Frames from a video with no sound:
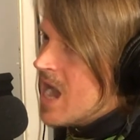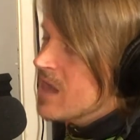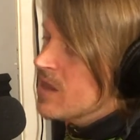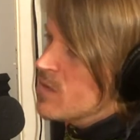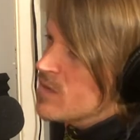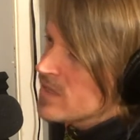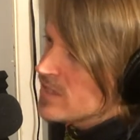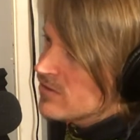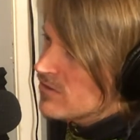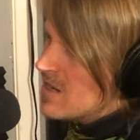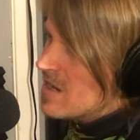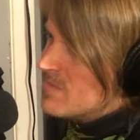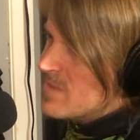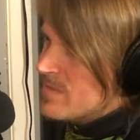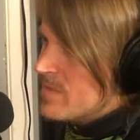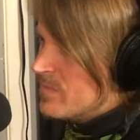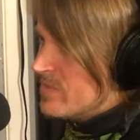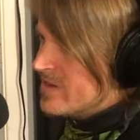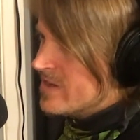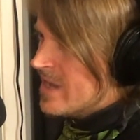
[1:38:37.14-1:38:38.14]
I'll always try and
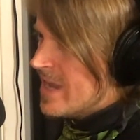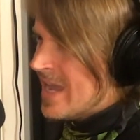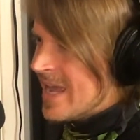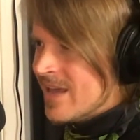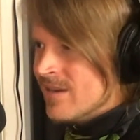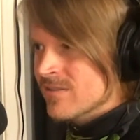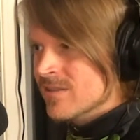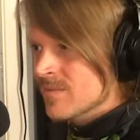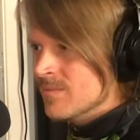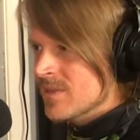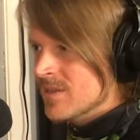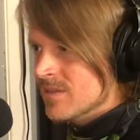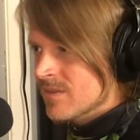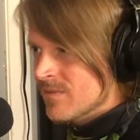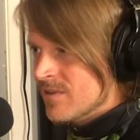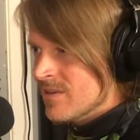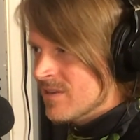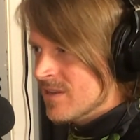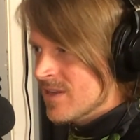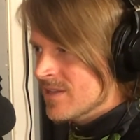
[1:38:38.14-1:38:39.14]
maybe bring a head or something at the
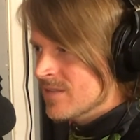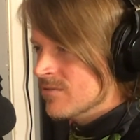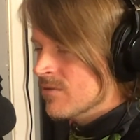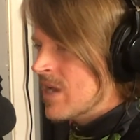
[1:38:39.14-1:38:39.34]
very least,